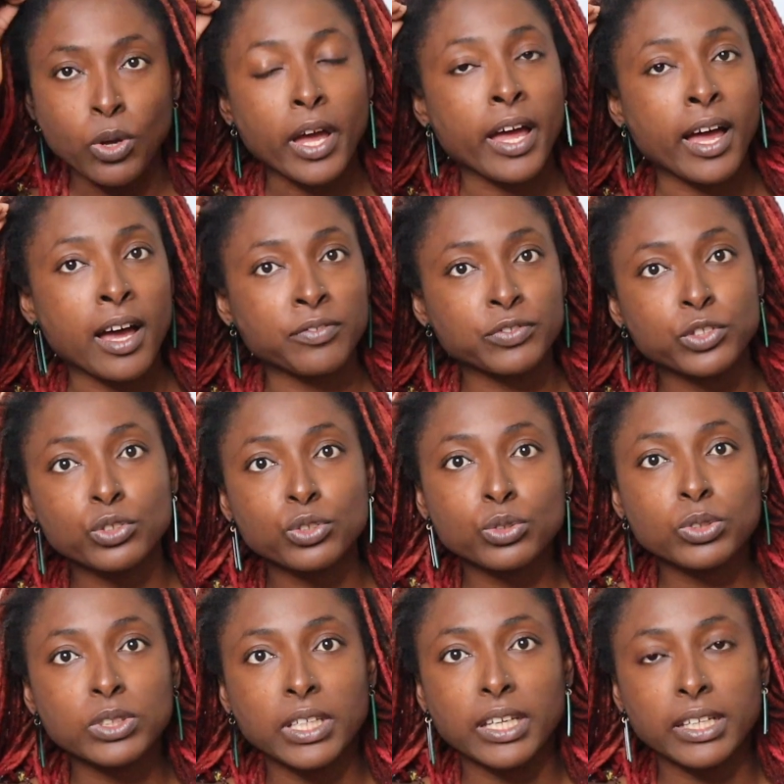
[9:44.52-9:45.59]
have to do
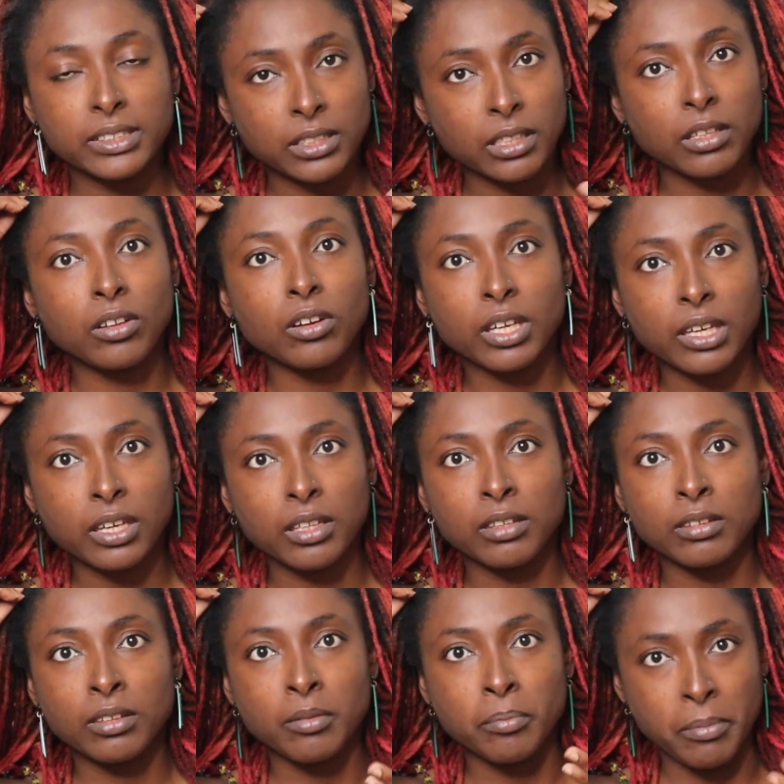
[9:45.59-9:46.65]
the
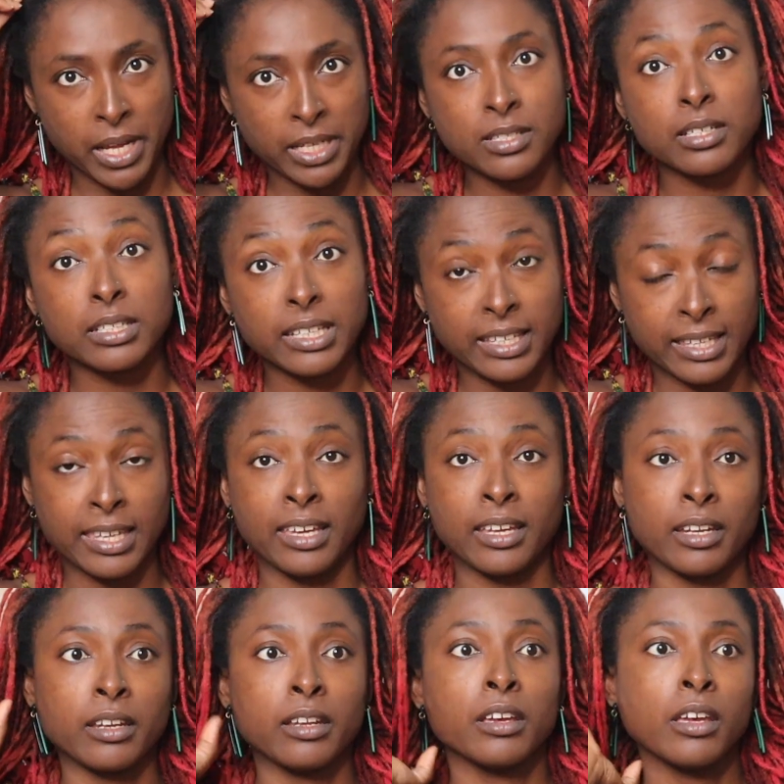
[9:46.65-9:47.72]
interlocking method
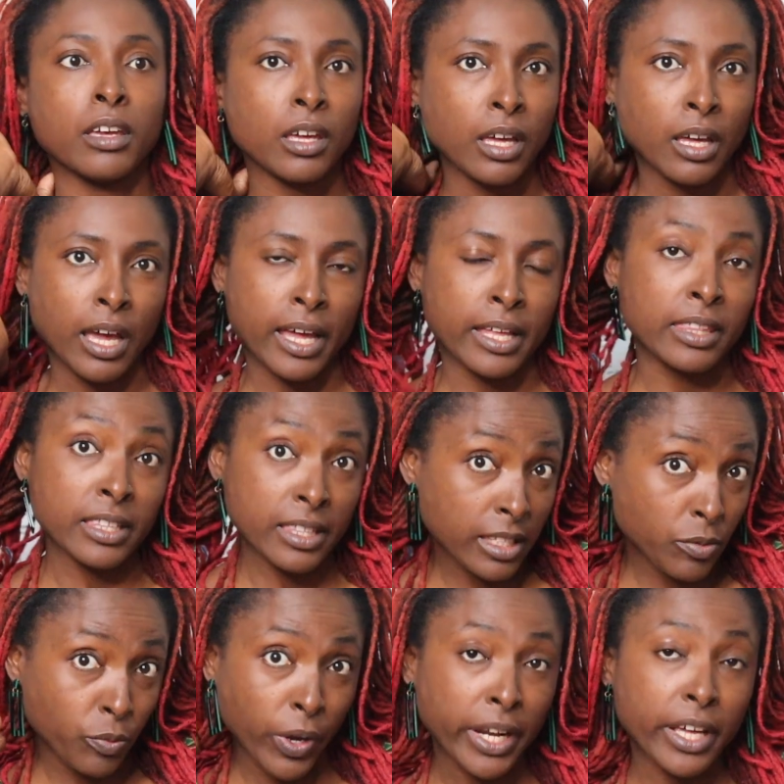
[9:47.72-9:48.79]
again. And
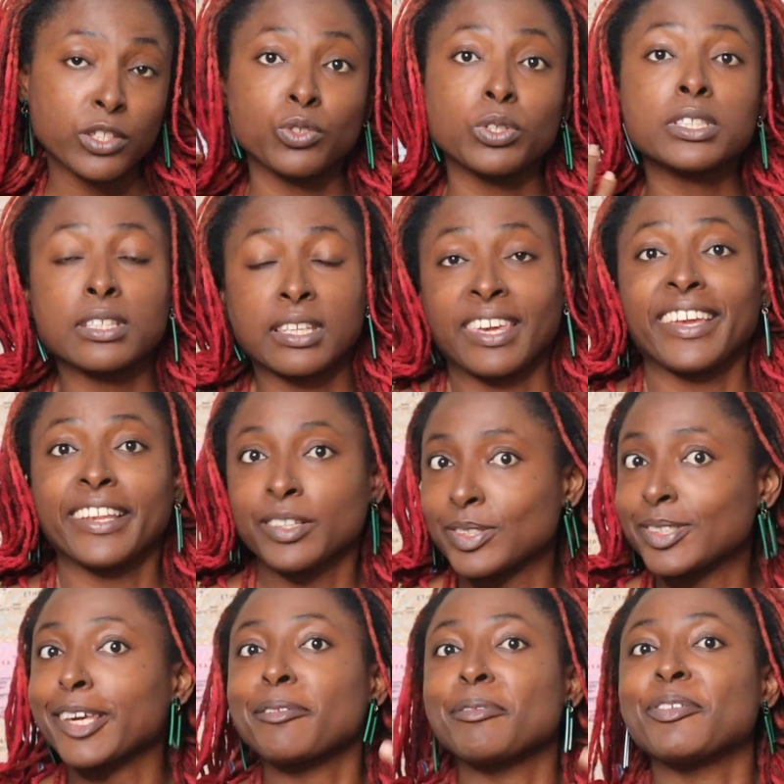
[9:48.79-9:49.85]
when I do it again, it
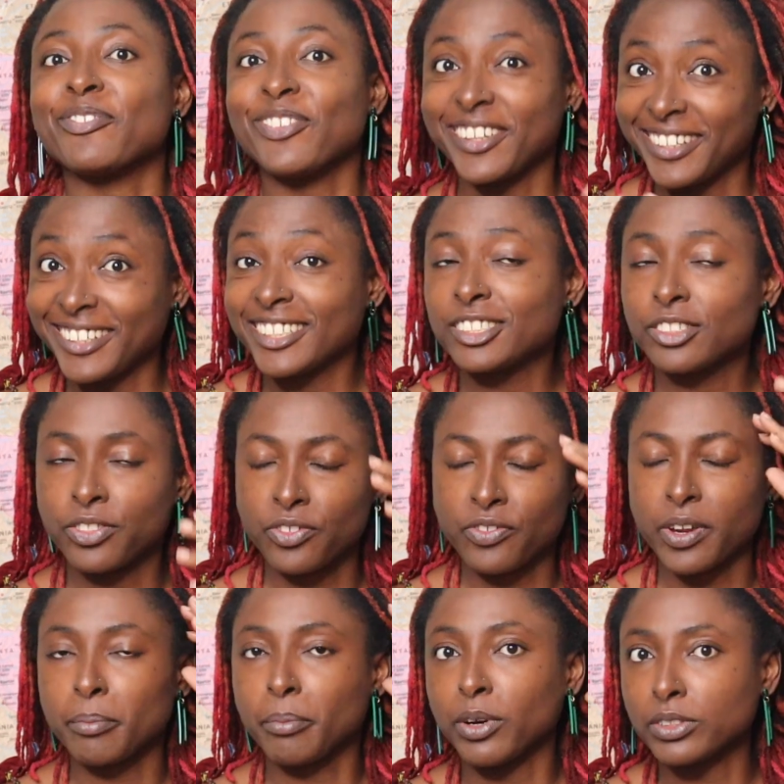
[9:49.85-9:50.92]
takes me for another
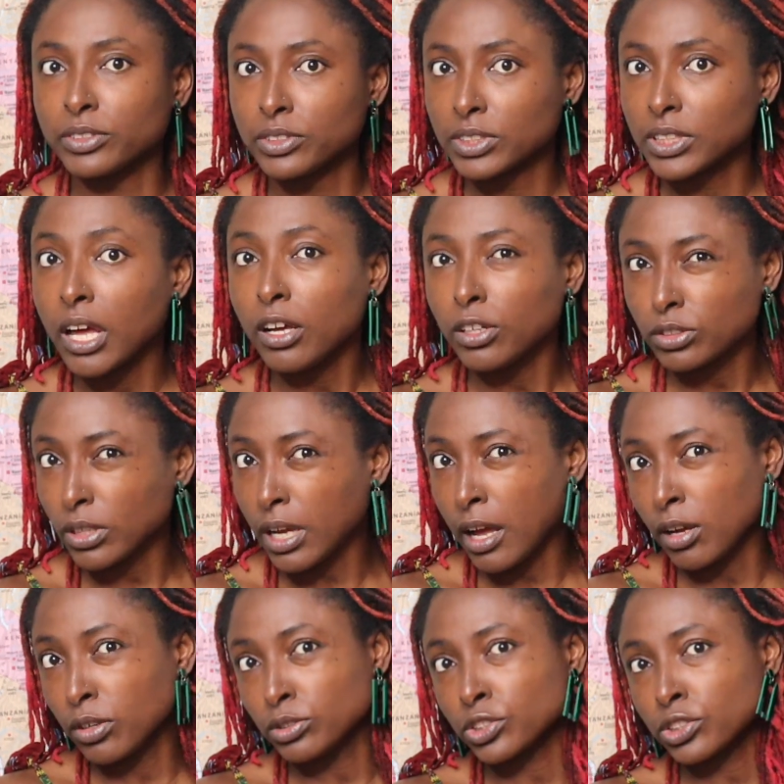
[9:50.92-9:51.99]
3 months.
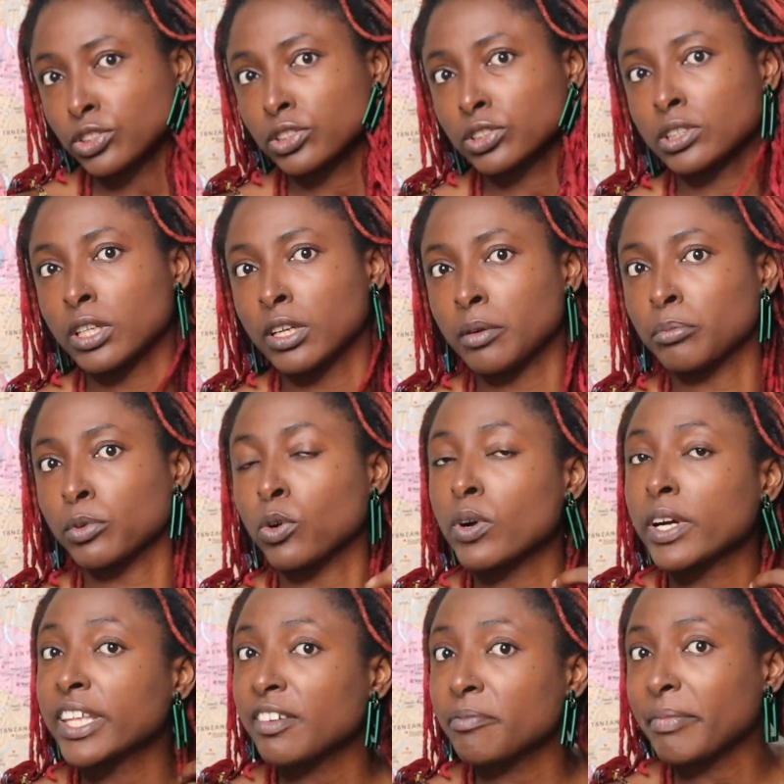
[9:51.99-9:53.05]
I'll just go
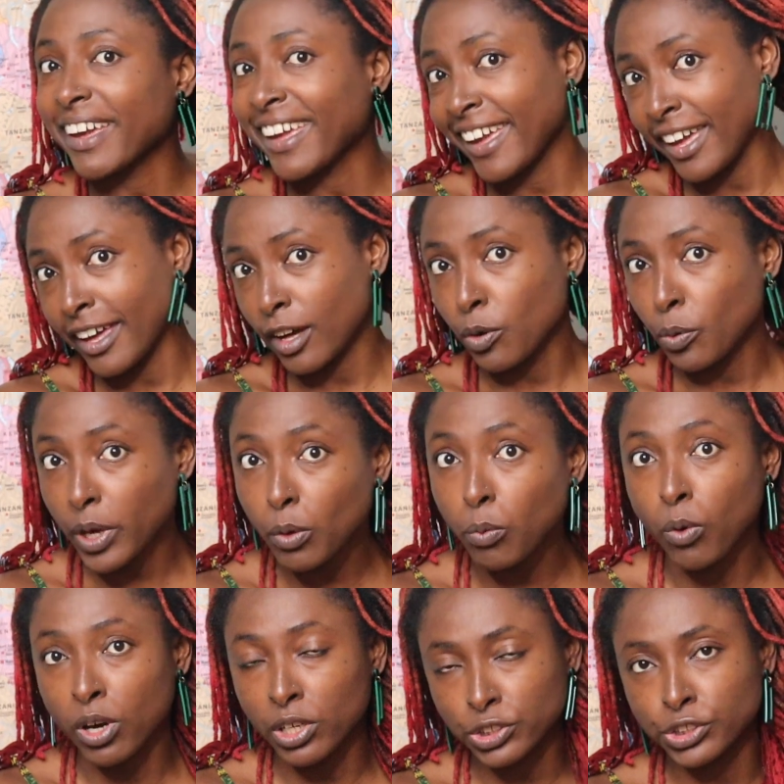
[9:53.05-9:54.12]
and give my hair a quick
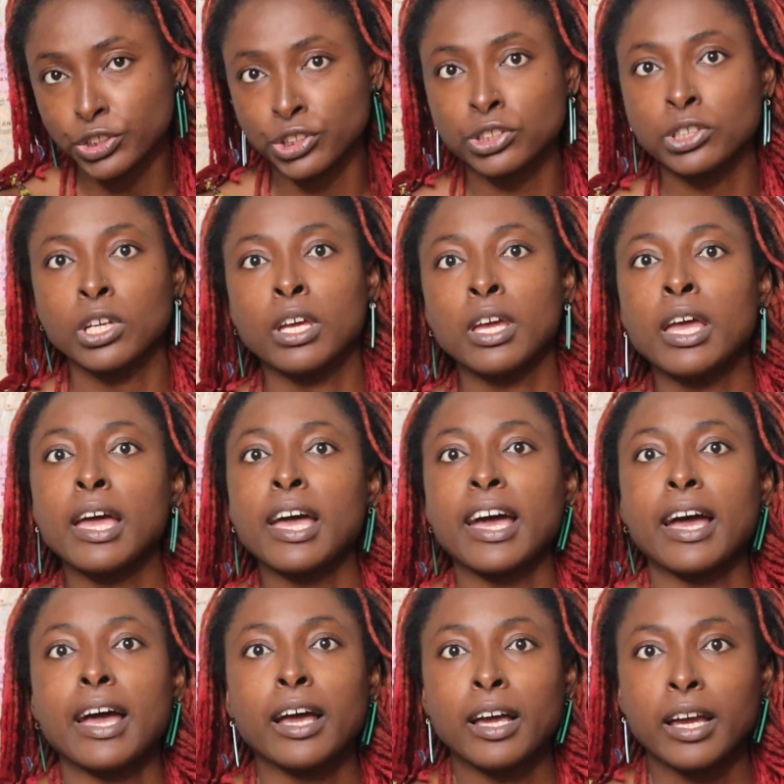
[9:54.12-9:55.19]
wash,
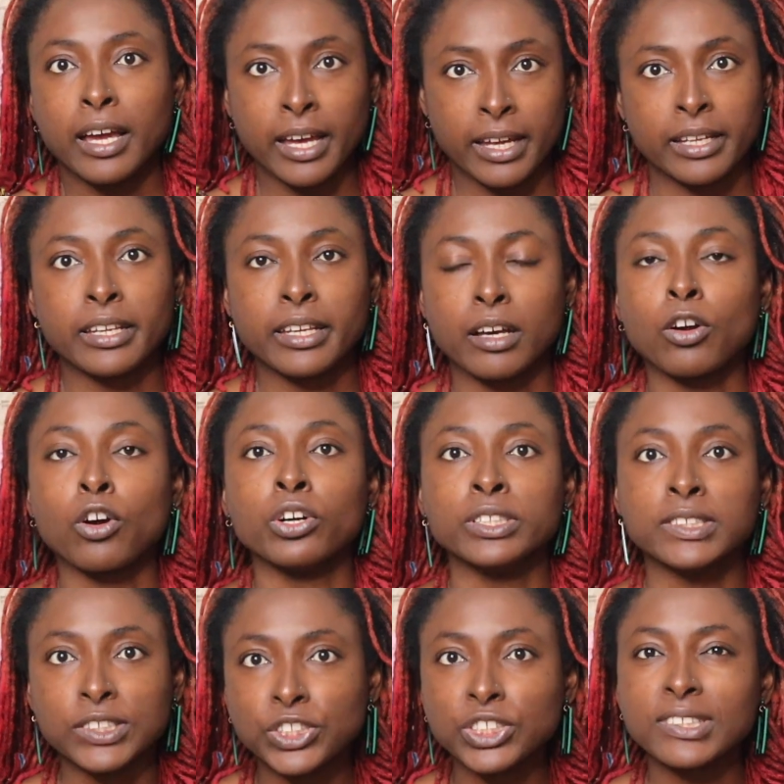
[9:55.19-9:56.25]
and I'll
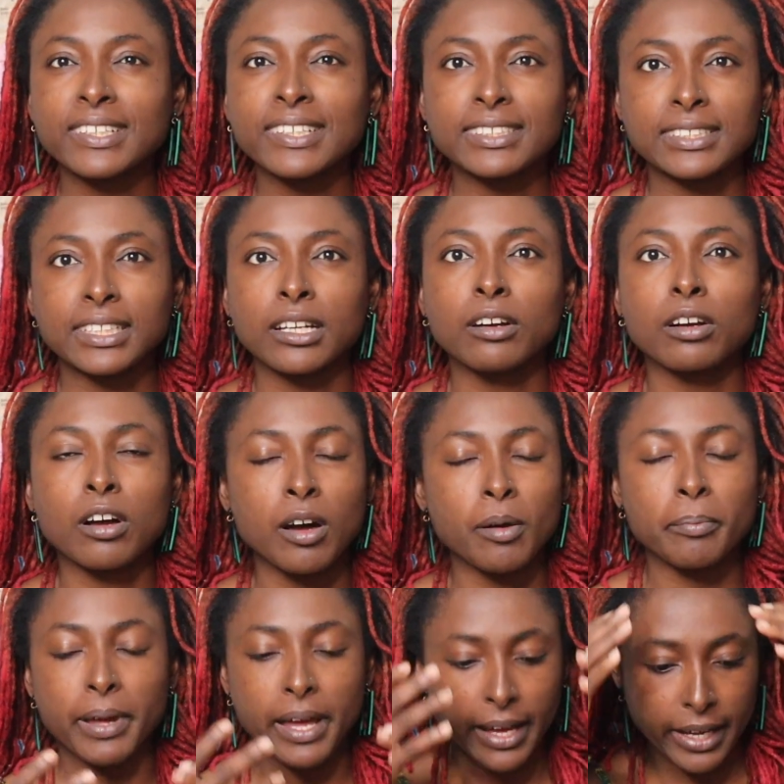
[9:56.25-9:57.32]
condition it, and I'll come
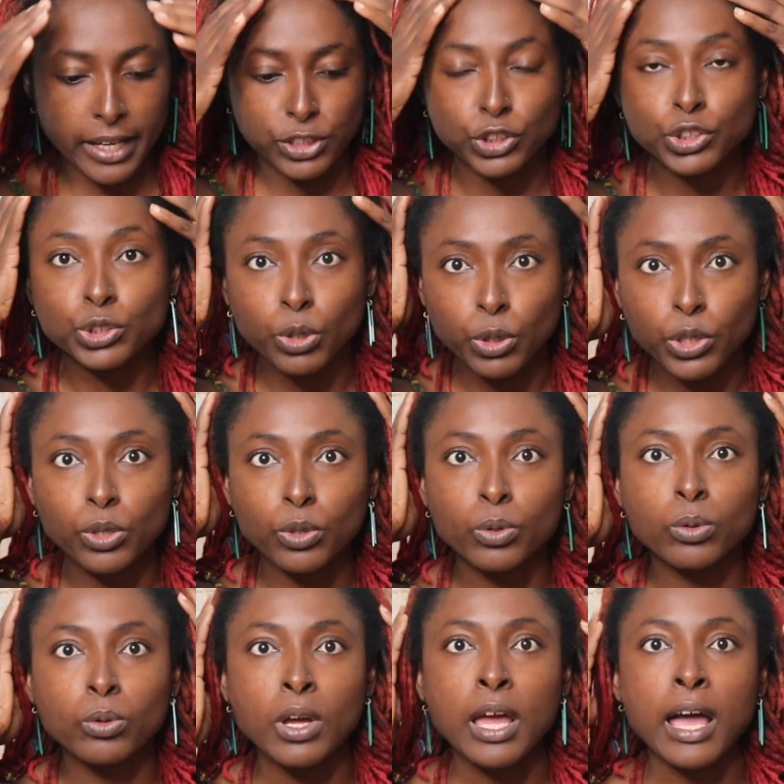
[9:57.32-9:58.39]
back and show
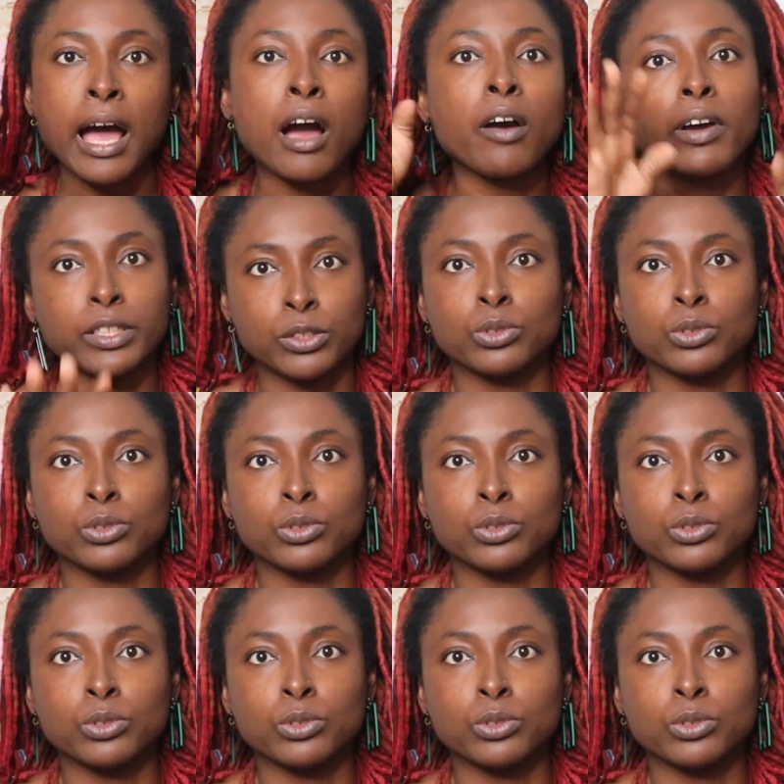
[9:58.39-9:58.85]
you how I do